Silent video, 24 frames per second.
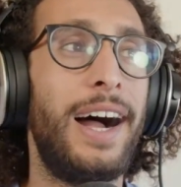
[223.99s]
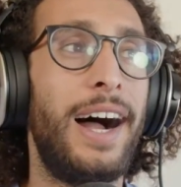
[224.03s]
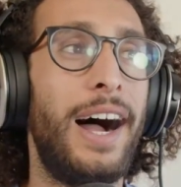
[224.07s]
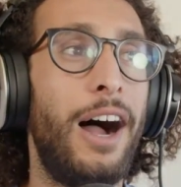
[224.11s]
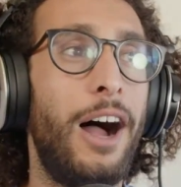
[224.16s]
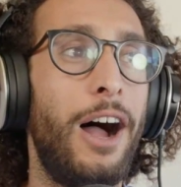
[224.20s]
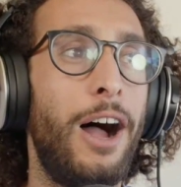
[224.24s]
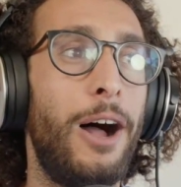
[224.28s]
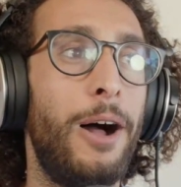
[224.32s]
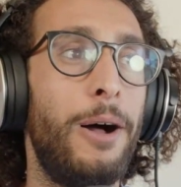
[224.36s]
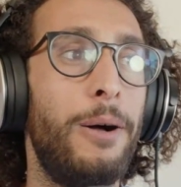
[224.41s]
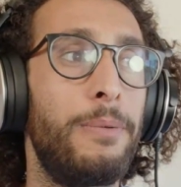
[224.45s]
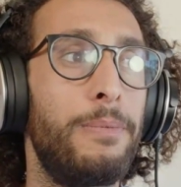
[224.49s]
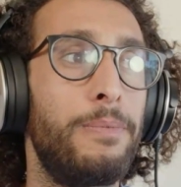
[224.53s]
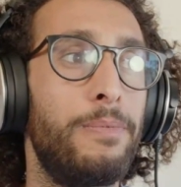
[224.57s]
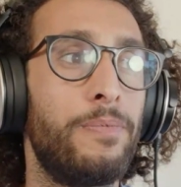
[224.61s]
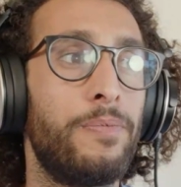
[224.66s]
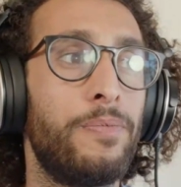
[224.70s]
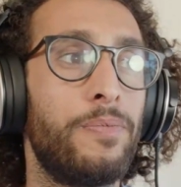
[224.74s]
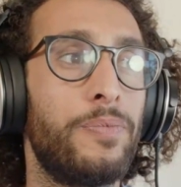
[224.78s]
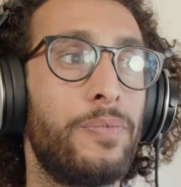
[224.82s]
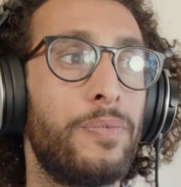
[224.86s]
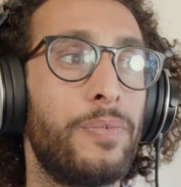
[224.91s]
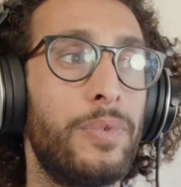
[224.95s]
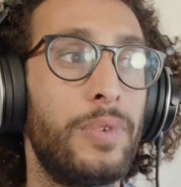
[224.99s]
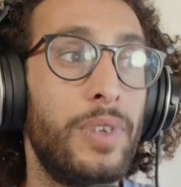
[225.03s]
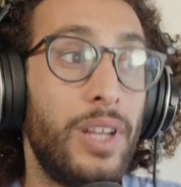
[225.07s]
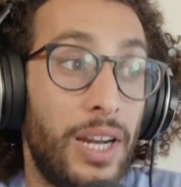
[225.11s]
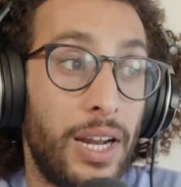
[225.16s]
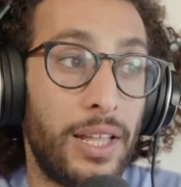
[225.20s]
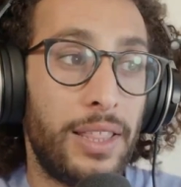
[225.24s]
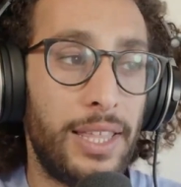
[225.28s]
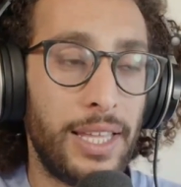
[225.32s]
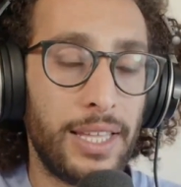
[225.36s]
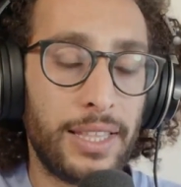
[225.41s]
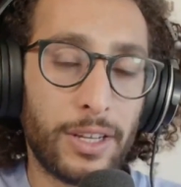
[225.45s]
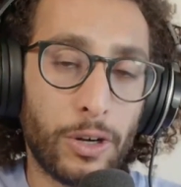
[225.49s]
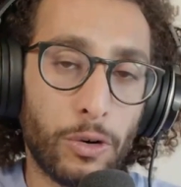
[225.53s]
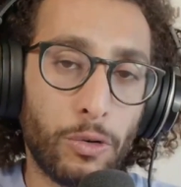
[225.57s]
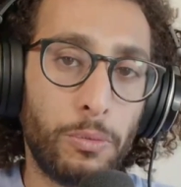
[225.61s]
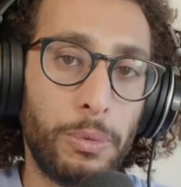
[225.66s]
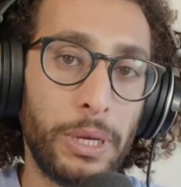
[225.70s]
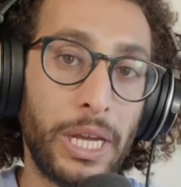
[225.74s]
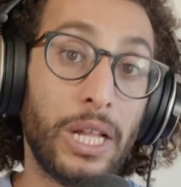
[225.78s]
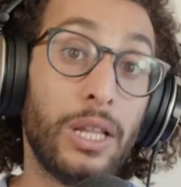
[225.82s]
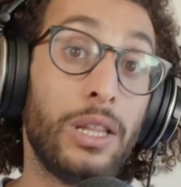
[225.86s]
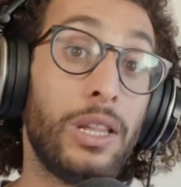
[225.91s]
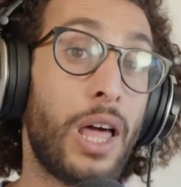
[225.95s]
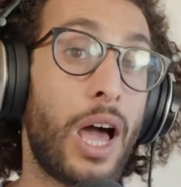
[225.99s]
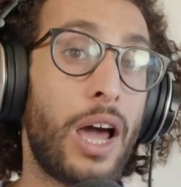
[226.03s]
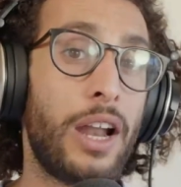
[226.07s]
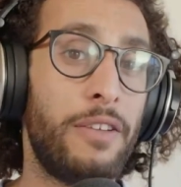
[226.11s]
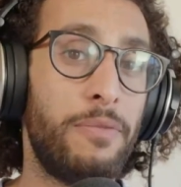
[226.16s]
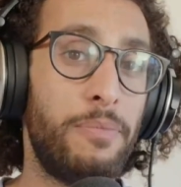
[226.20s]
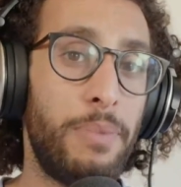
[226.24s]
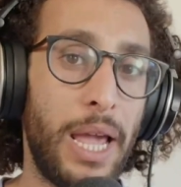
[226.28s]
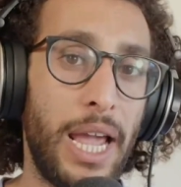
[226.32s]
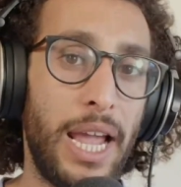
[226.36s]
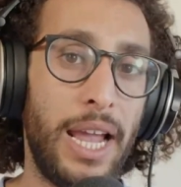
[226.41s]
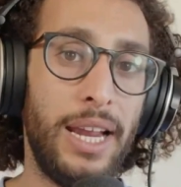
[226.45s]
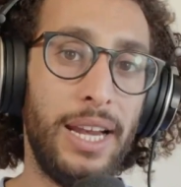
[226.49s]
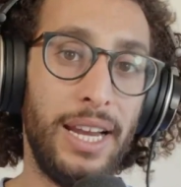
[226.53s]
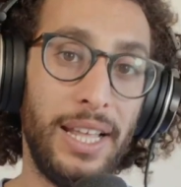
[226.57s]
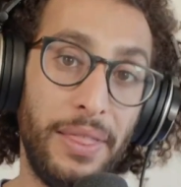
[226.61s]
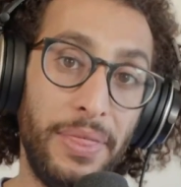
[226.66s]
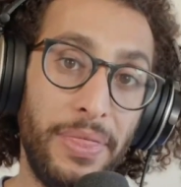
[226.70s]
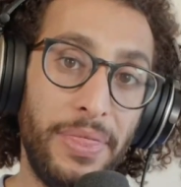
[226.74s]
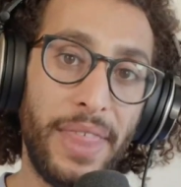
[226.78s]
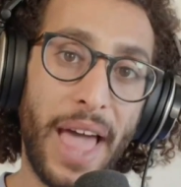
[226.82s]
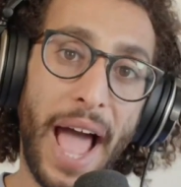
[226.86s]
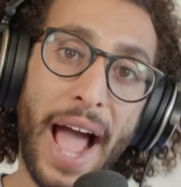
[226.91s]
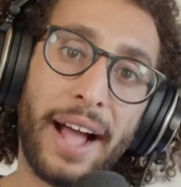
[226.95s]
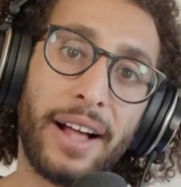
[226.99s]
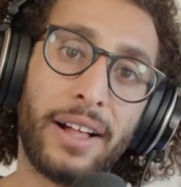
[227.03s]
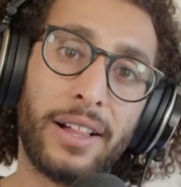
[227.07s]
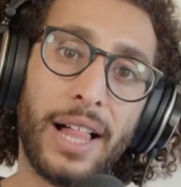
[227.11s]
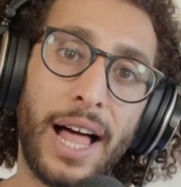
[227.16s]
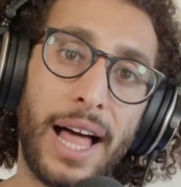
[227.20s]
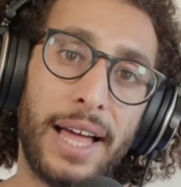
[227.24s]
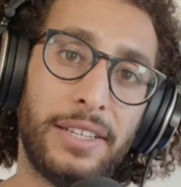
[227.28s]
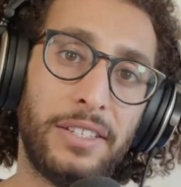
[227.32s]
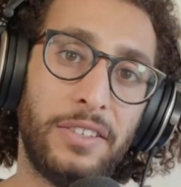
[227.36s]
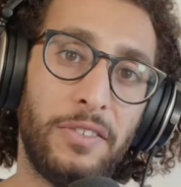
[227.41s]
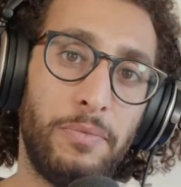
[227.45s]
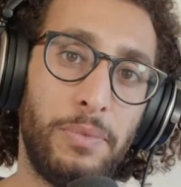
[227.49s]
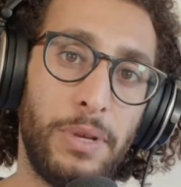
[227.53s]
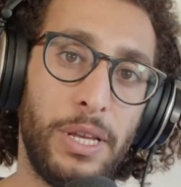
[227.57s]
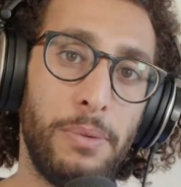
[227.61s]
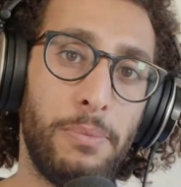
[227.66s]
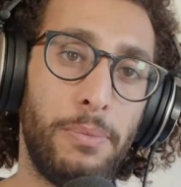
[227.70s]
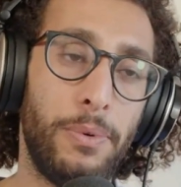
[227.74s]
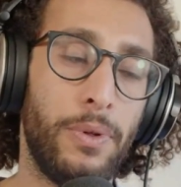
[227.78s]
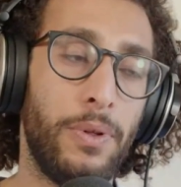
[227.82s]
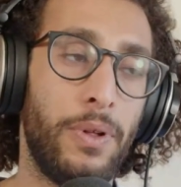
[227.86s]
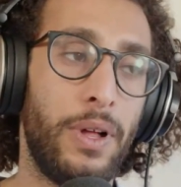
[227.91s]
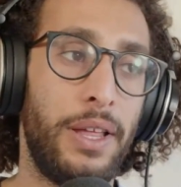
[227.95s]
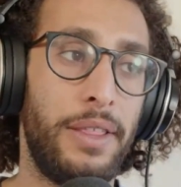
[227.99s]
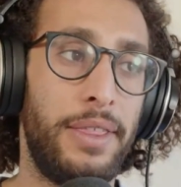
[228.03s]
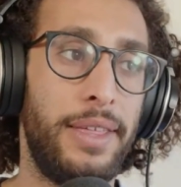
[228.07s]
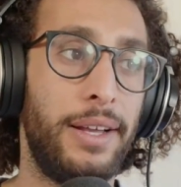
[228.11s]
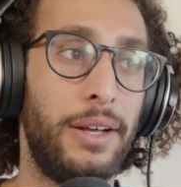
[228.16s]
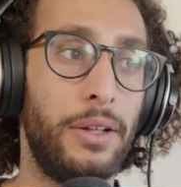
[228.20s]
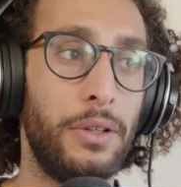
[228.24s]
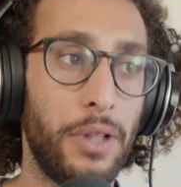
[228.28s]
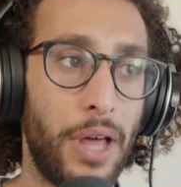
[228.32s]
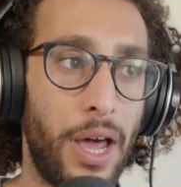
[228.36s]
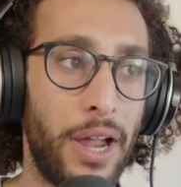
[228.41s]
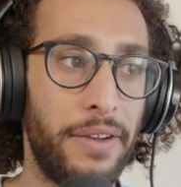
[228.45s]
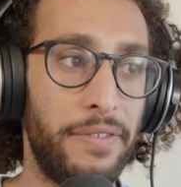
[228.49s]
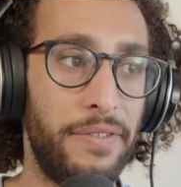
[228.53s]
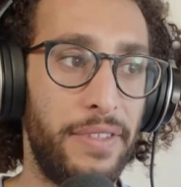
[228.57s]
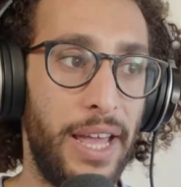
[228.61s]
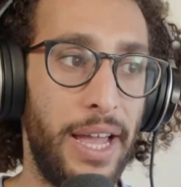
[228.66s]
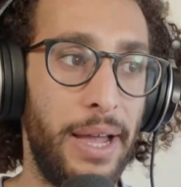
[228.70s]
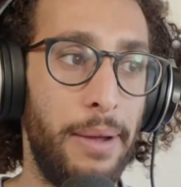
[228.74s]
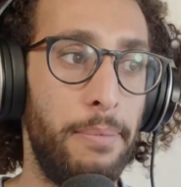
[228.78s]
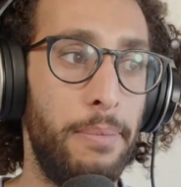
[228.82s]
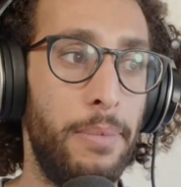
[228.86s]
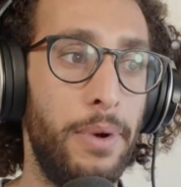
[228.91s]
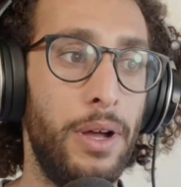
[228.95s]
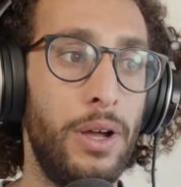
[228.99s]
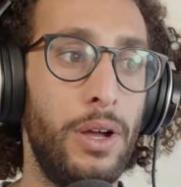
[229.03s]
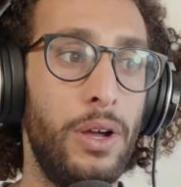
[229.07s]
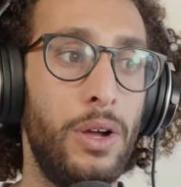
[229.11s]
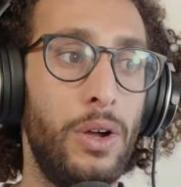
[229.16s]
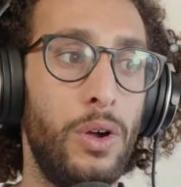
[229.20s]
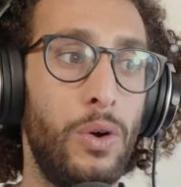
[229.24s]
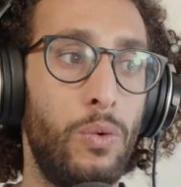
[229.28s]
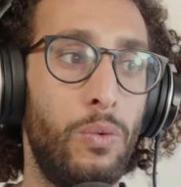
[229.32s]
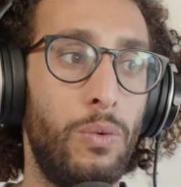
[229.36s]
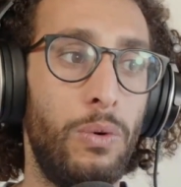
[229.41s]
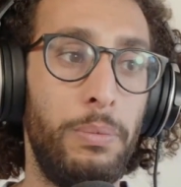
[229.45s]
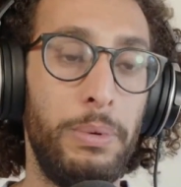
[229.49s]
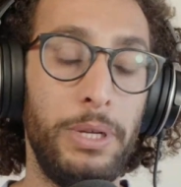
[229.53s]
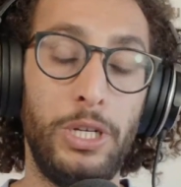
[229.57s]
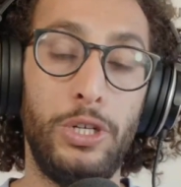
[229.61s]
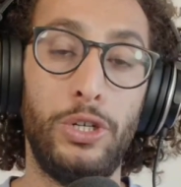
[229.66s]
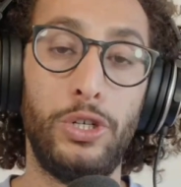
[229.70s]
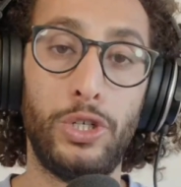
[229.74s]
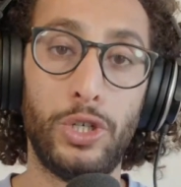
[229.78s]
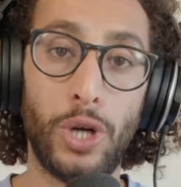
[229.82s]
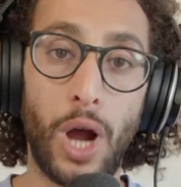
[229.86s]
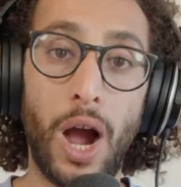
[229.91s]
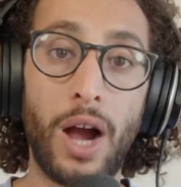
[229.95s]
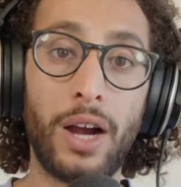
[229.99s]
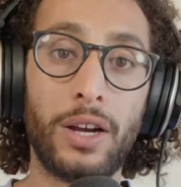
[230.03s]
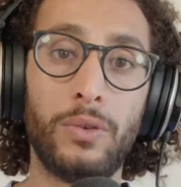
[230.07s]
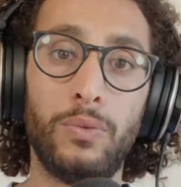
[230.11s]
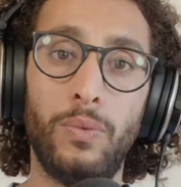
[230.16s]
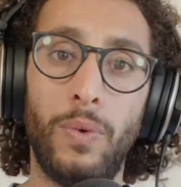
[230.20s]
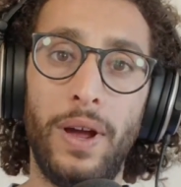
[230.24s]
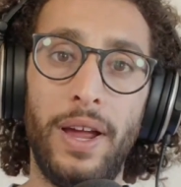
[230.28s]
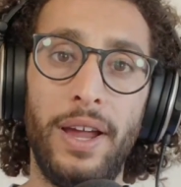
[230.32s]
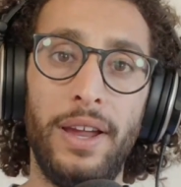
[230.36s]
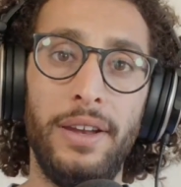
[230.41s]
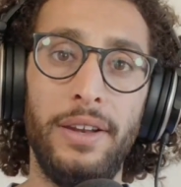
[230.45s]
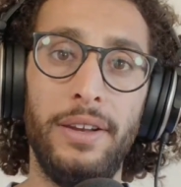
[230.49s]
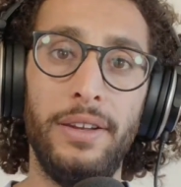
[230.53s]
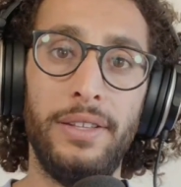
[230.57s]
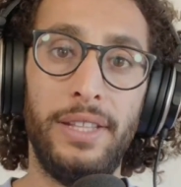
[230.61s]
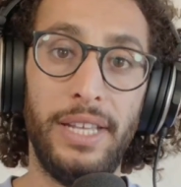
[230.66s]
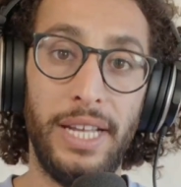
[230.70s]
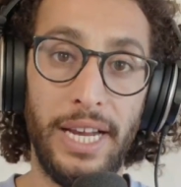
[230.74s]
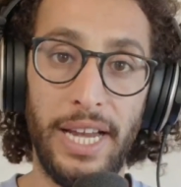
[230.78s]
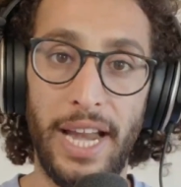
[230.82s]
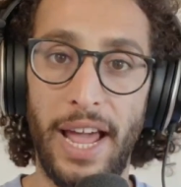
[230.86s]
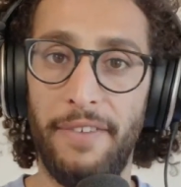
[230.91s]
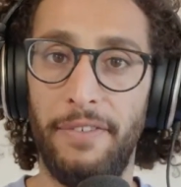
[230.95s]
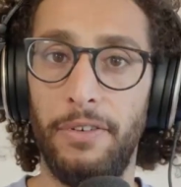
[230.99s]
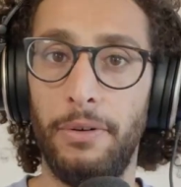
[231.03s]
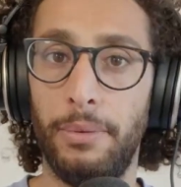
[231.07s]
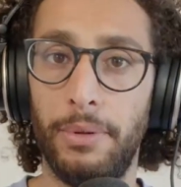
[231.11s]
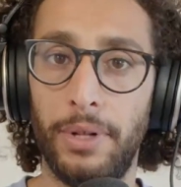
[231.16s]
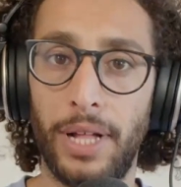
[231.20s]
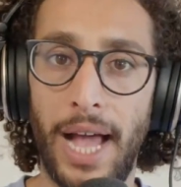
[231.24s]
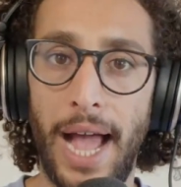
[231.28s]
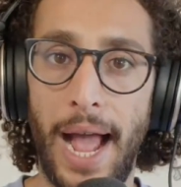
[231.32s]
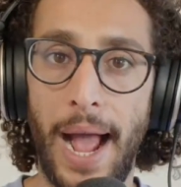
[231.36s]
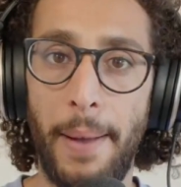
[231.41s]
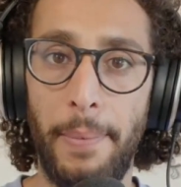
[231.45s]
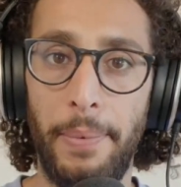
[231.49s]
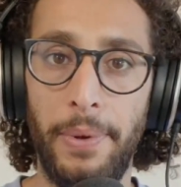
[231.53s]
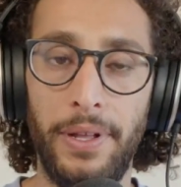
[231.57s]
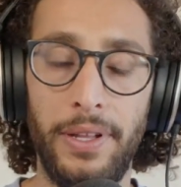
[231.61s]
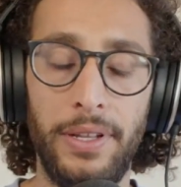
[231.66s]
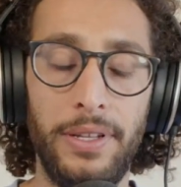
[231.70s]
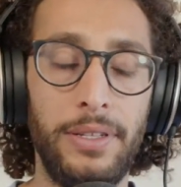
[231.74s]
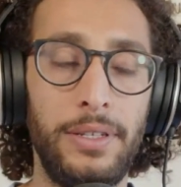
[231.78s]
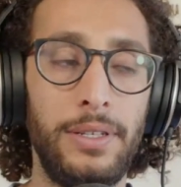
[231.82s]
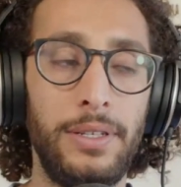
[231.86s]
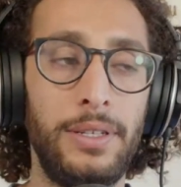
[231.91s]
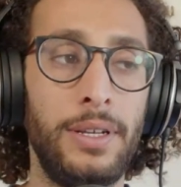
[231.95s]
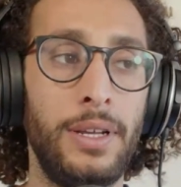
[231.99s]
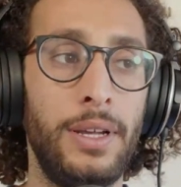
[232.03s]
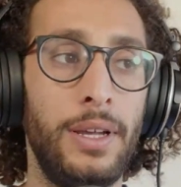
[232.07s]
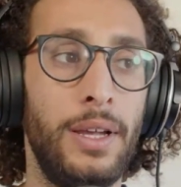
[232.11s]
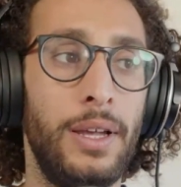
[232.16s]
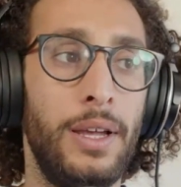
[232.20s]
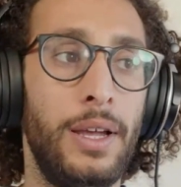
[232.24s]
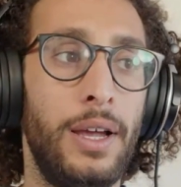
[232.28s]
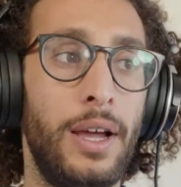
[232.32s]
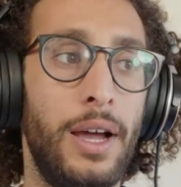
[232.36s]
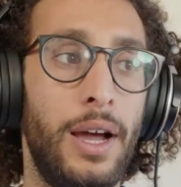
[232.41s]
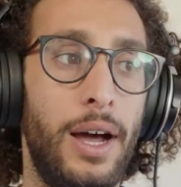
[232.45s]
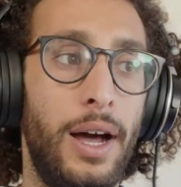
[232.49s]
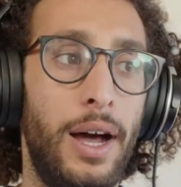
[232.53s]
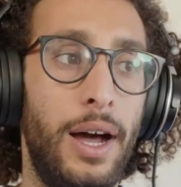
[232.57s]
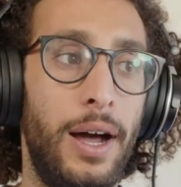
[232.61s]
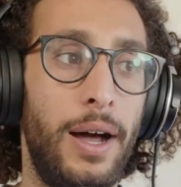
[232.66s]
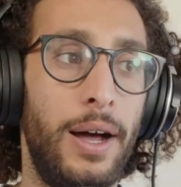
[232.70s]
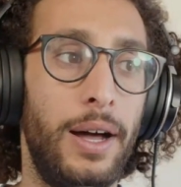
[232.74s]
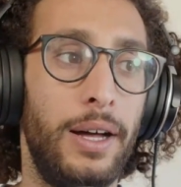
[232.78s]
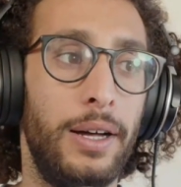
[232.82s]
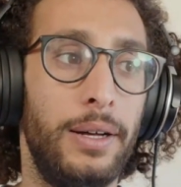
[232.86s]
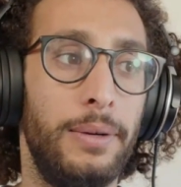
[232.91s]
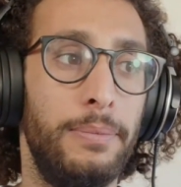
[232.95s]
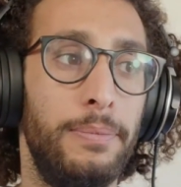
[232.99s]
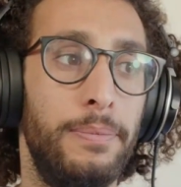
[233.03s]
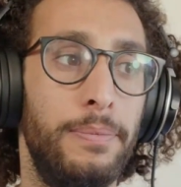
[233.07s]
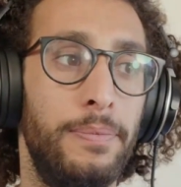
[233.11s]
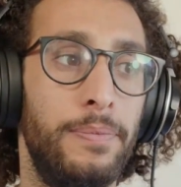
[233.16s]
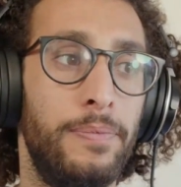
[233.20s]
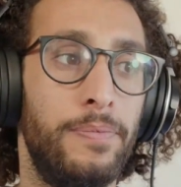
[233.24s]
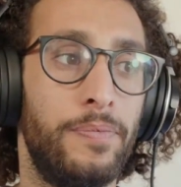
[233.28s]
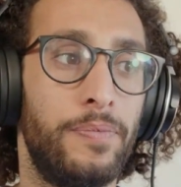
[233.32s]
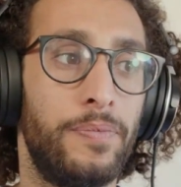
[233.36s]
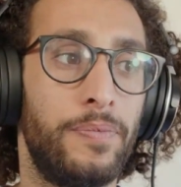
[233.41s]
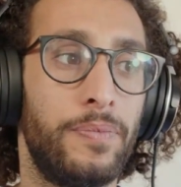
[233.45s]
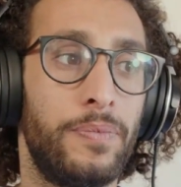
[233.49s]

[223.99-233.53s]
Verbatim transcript: Um, and I think there will be a lot of pain in that class of people. I think a lot of them will be shocked when the inevitable happens. Mm-hmm. Um,